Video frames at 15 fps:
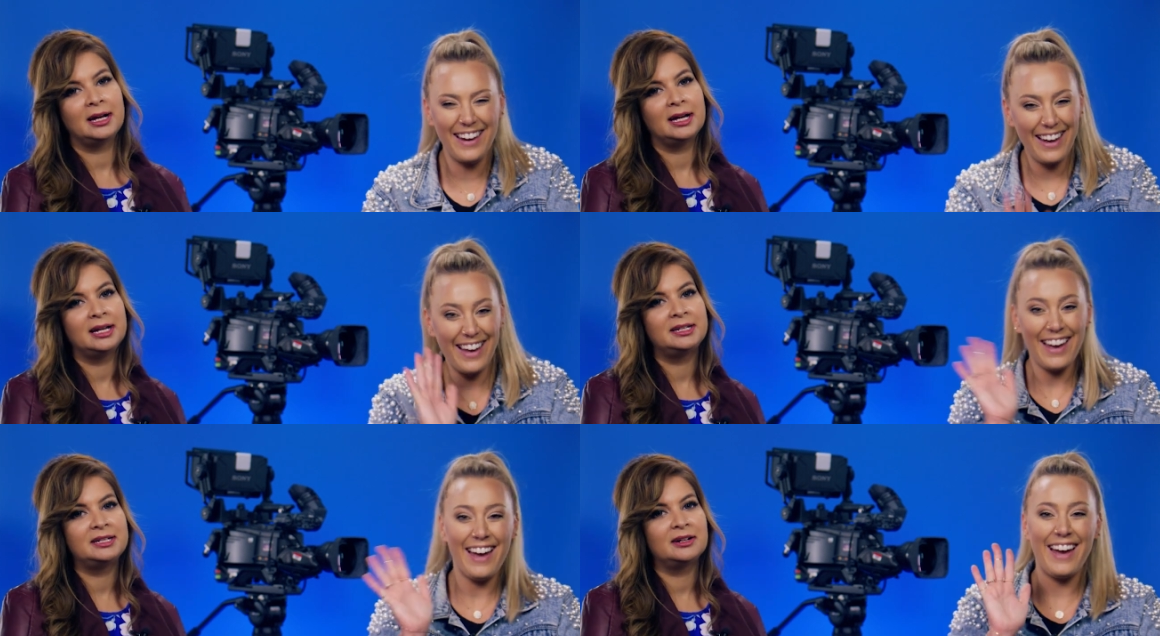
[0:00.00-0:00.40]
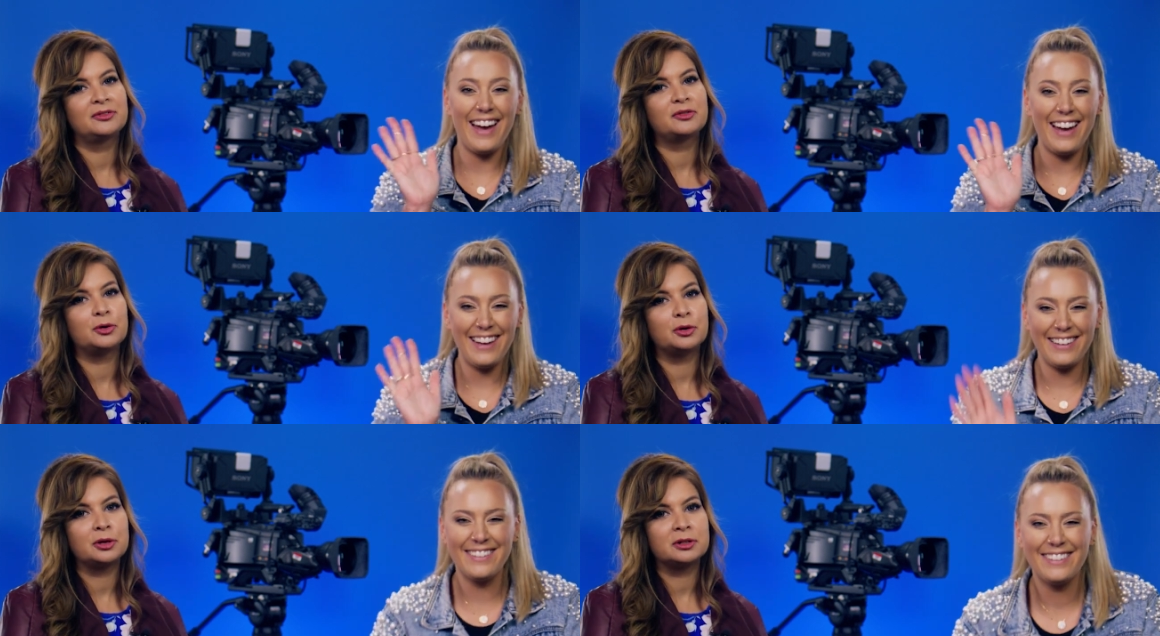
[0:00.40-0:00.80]
Speaker 1: and
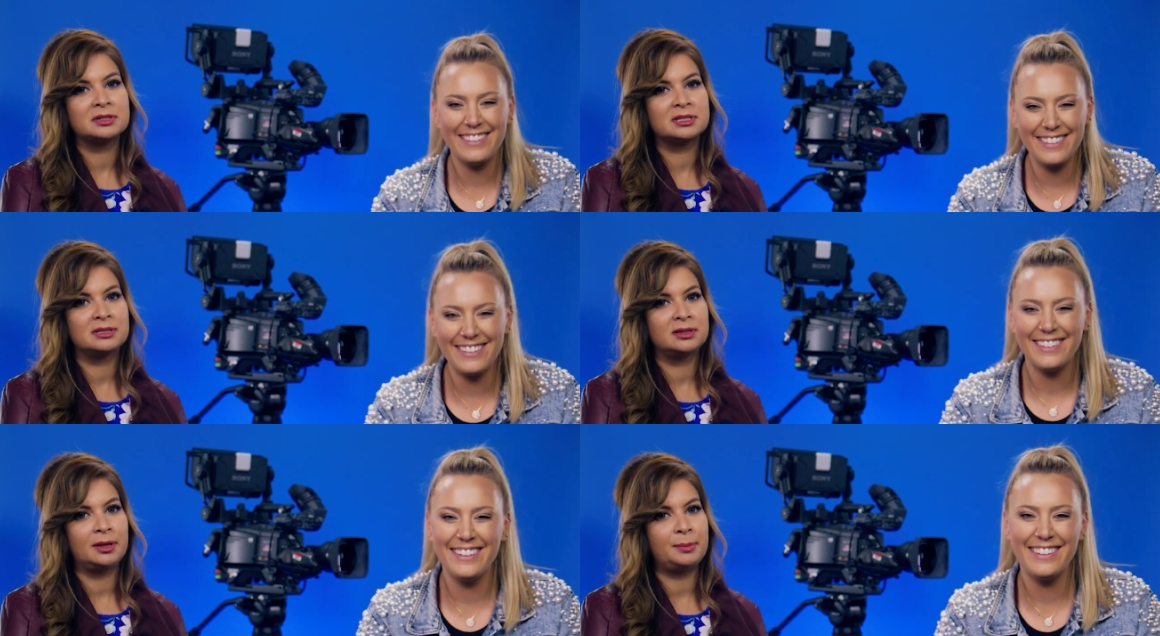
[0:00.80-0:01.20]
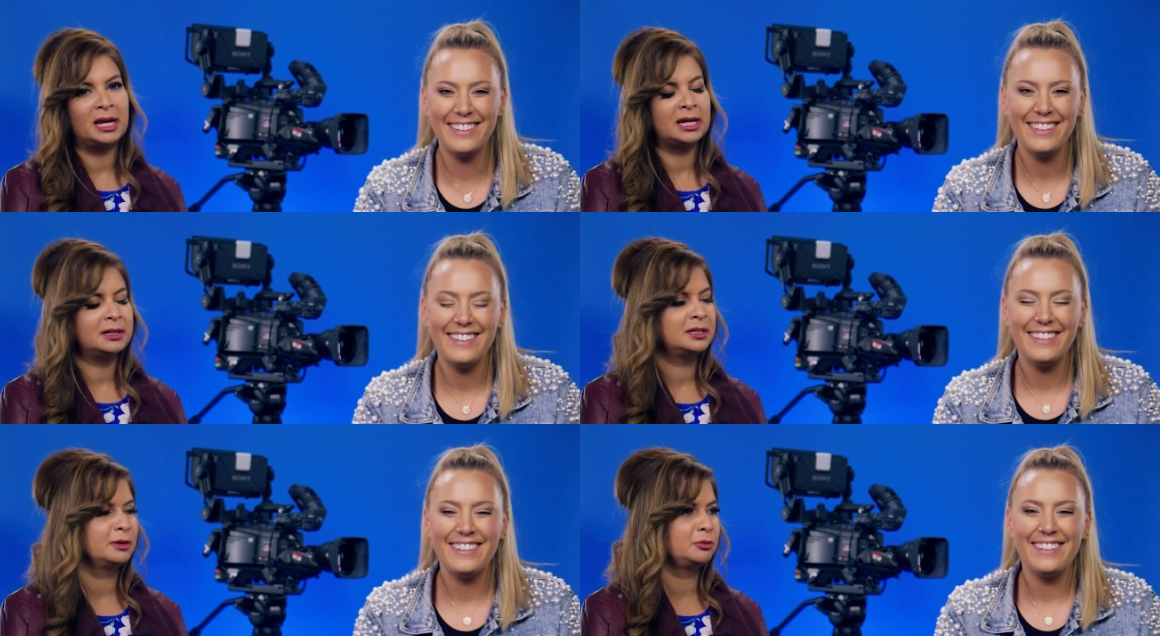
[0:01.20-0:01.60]
of course, the
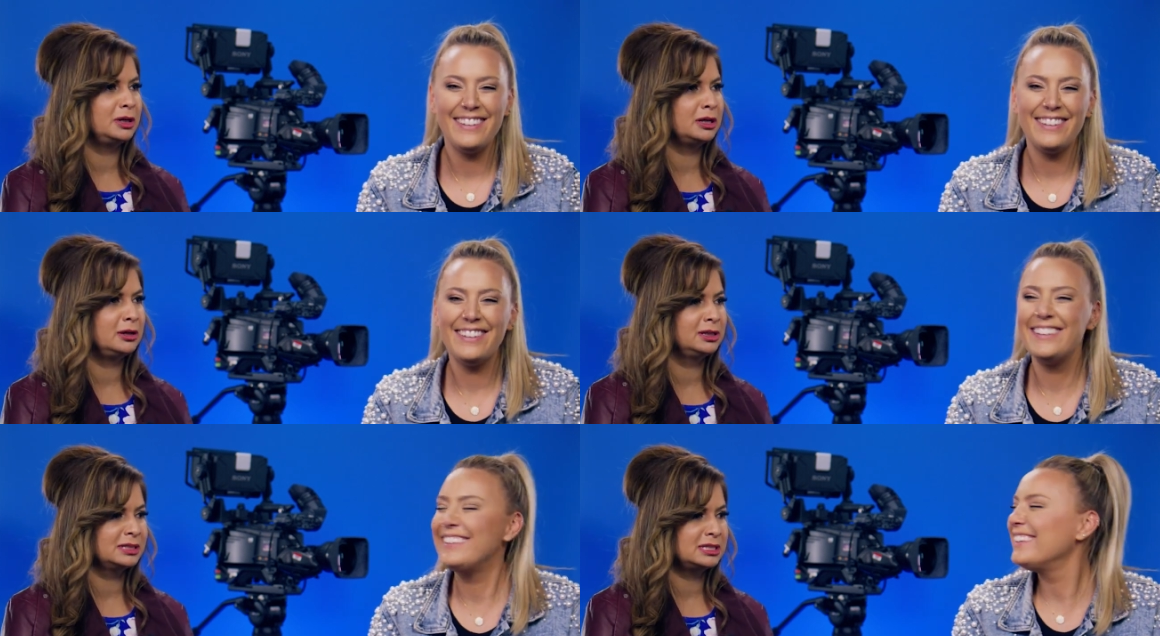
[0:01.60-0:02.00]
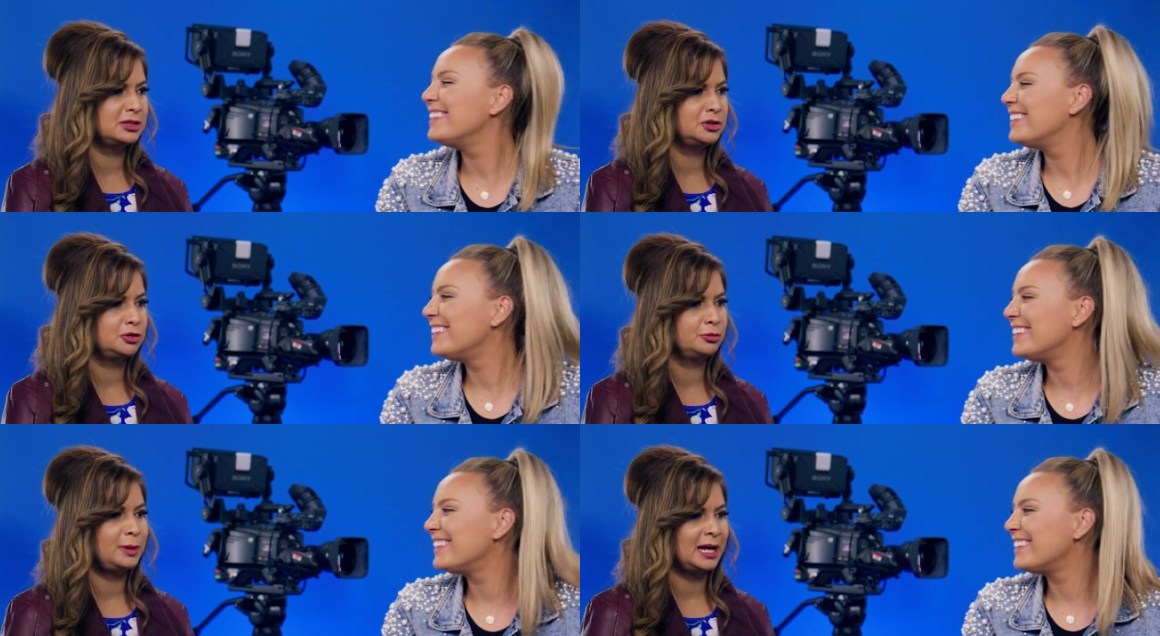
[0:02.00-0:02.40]
band that we all
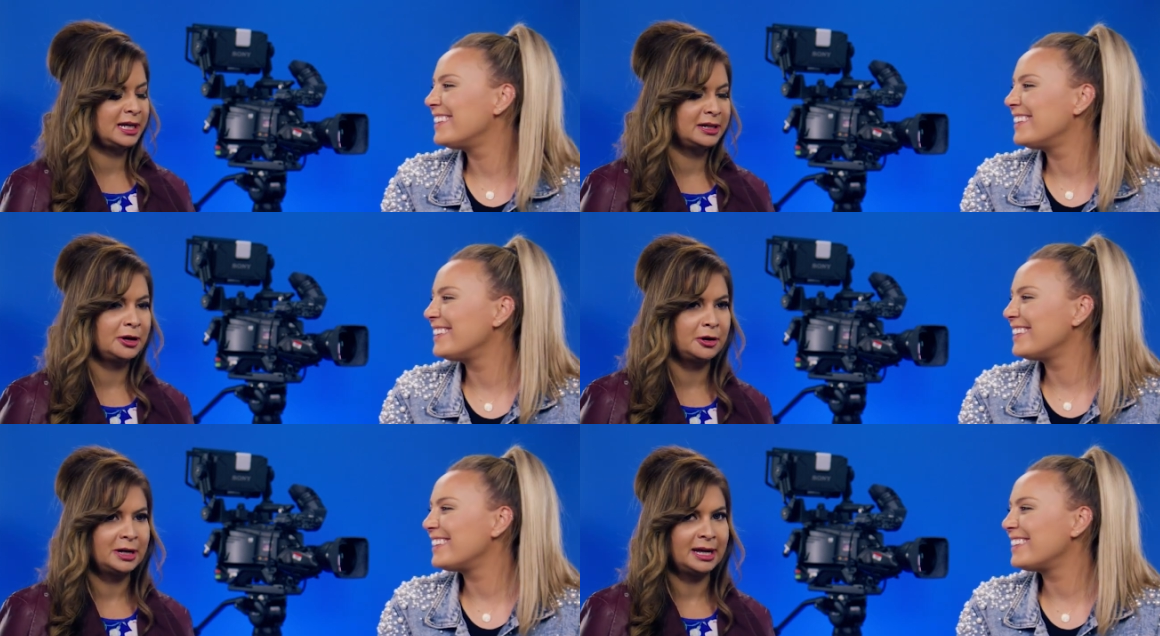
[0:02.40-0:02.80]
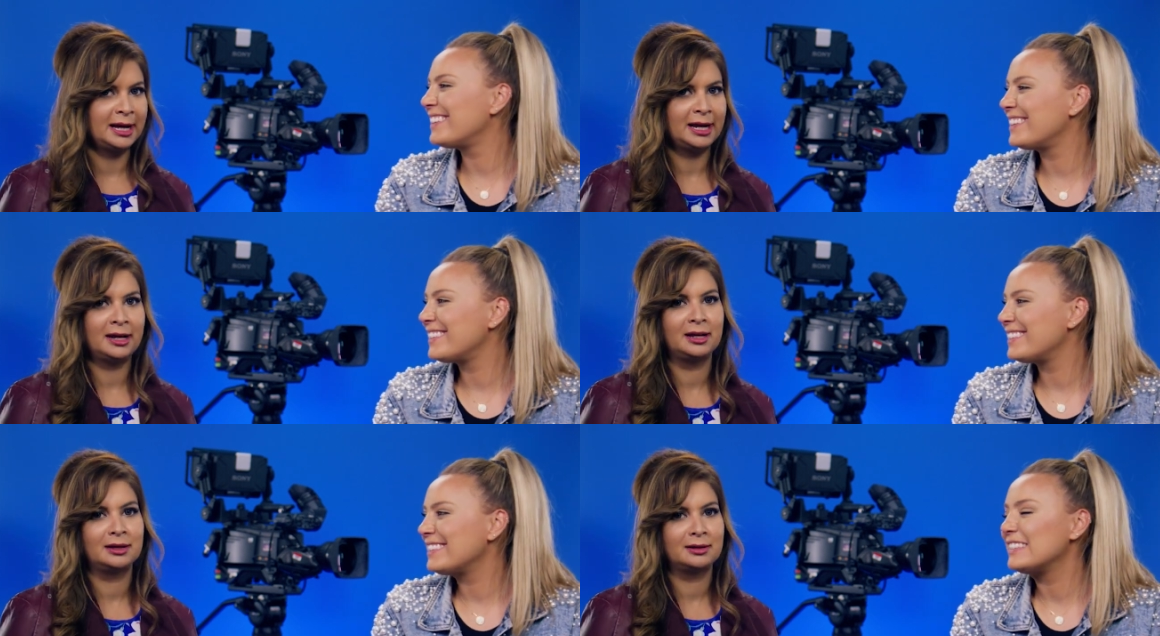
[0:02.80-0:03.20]
listened to back in our
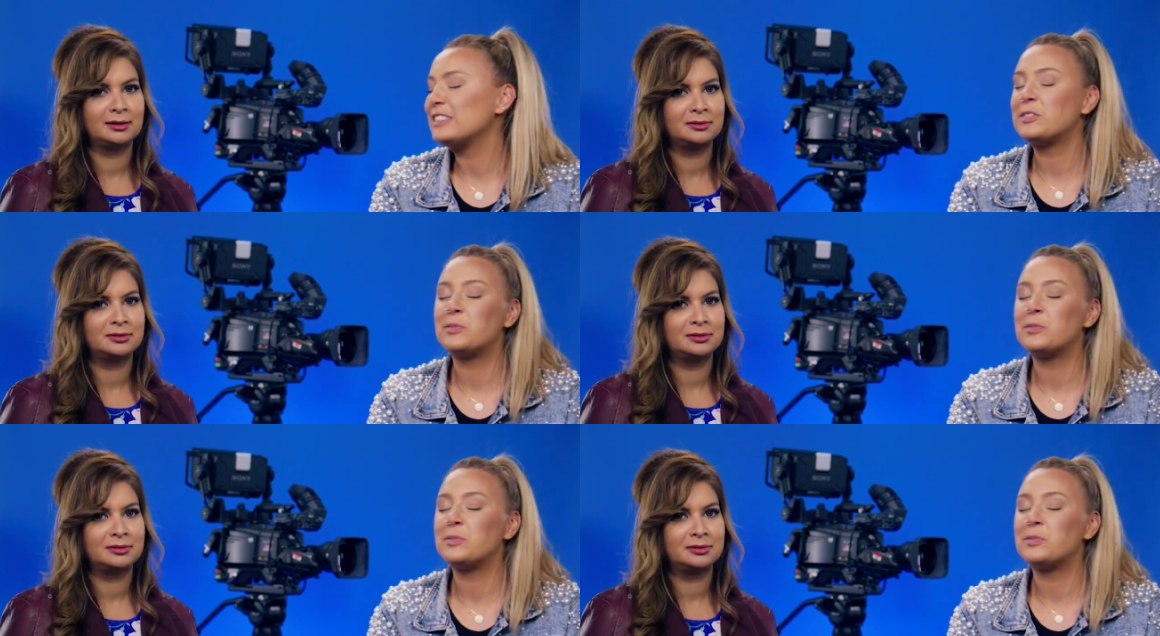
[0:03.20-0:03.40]
day,